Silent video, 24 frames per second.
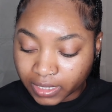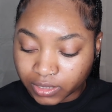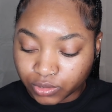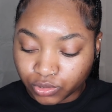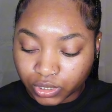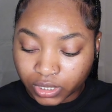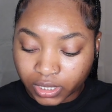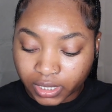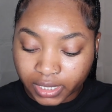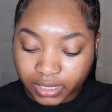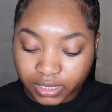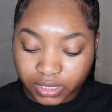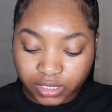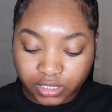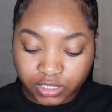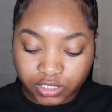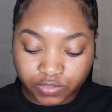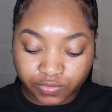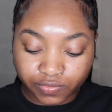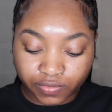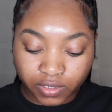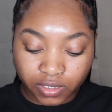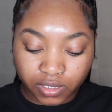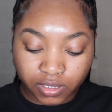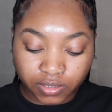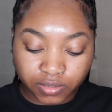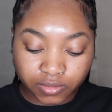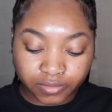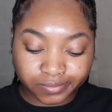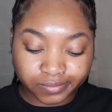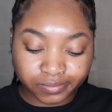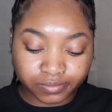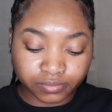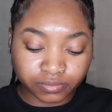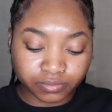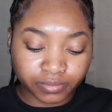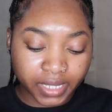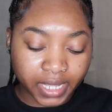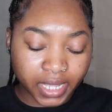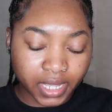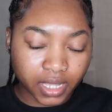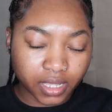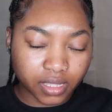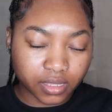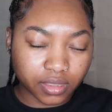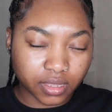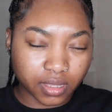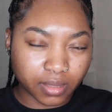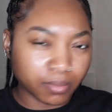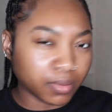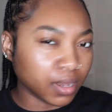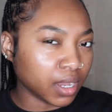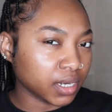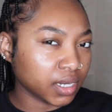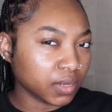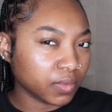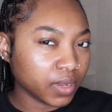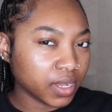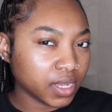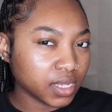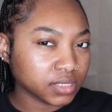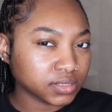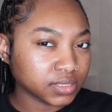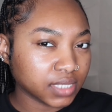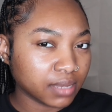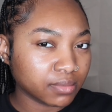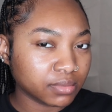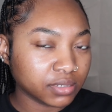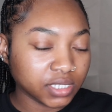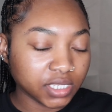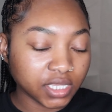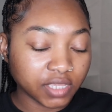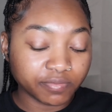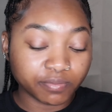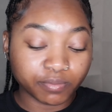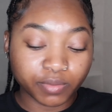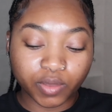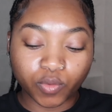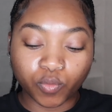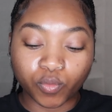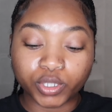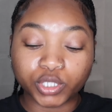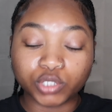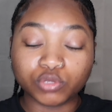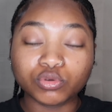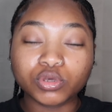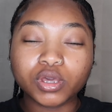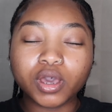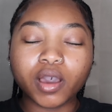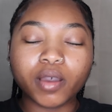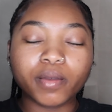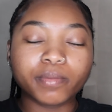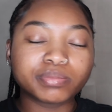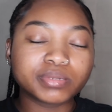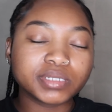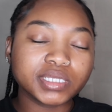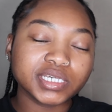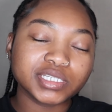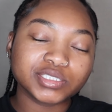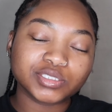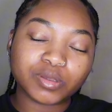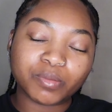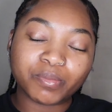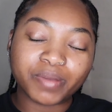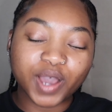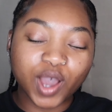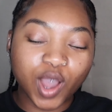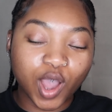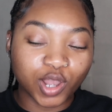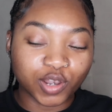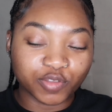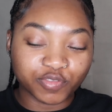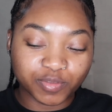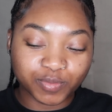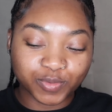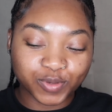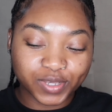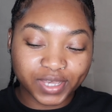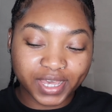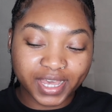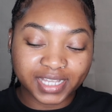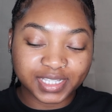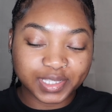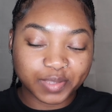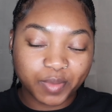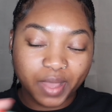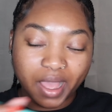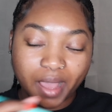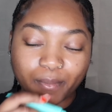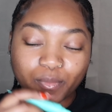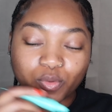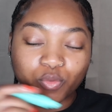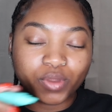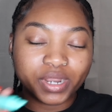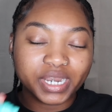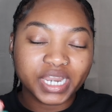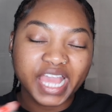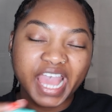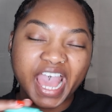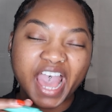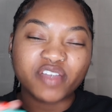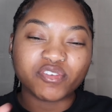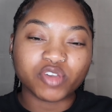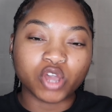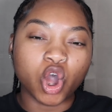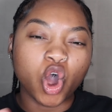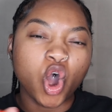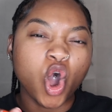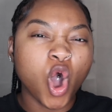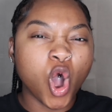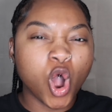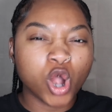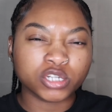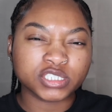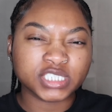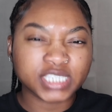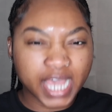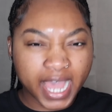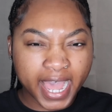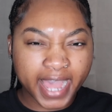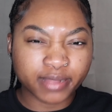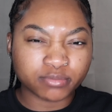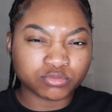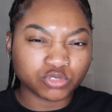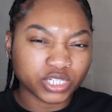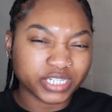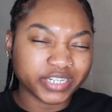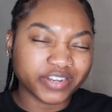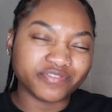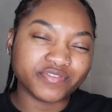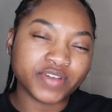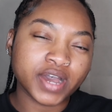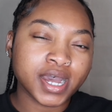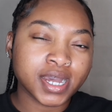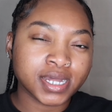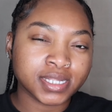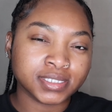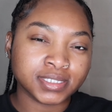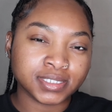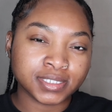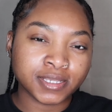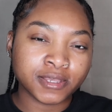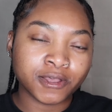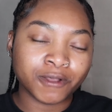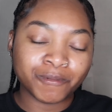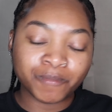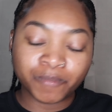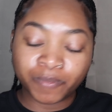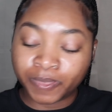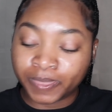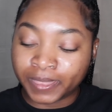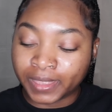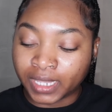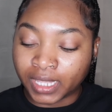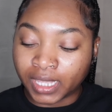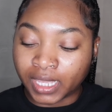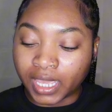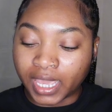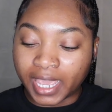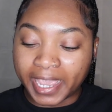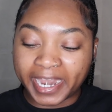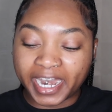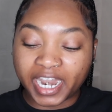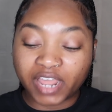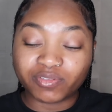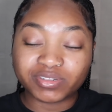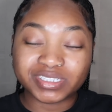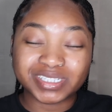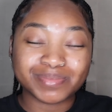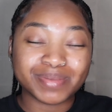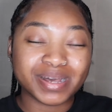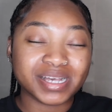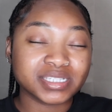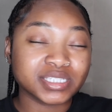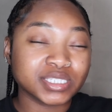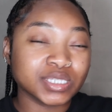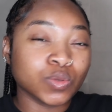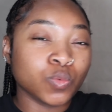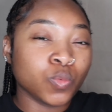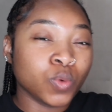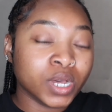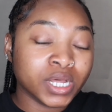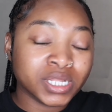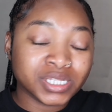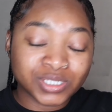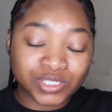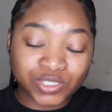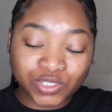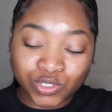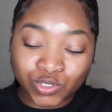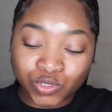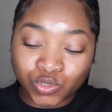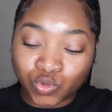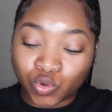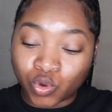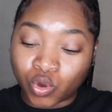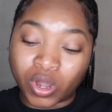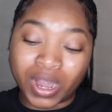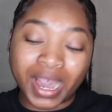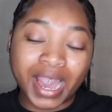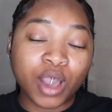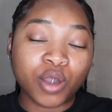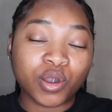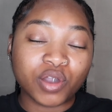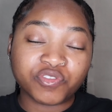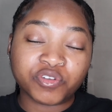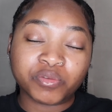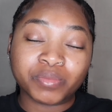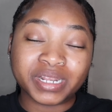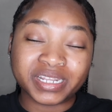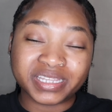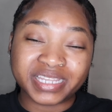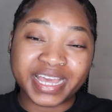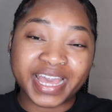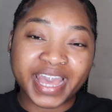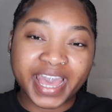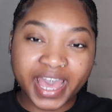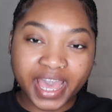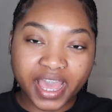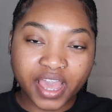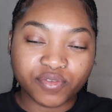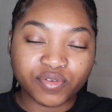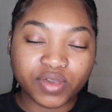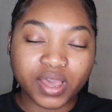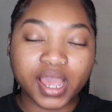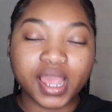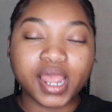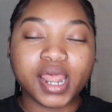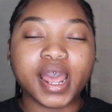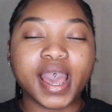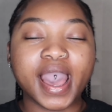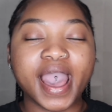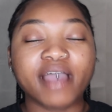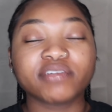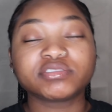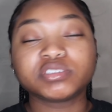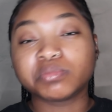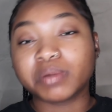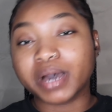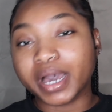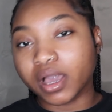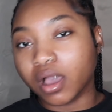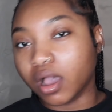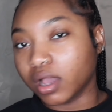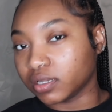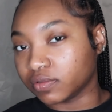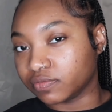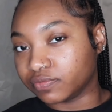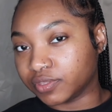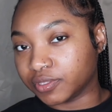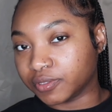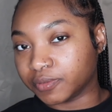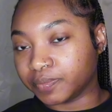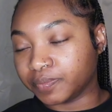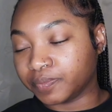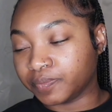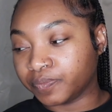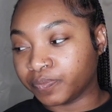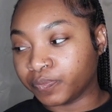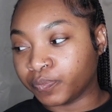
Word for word: You can get this from Bath and Body Works, I believe. But when you go, please don't buy all of them, okay? I'm, I'm already having a hard time trying to find some. And every time I see one, two, or however many they have, I have to buy all of them.